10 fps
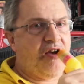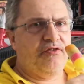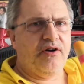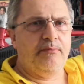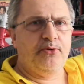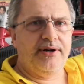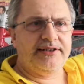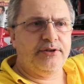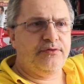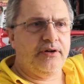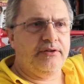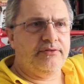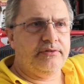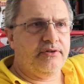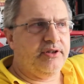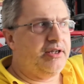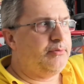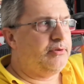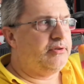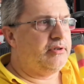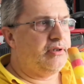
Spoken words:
Fibre XL5, I think it was.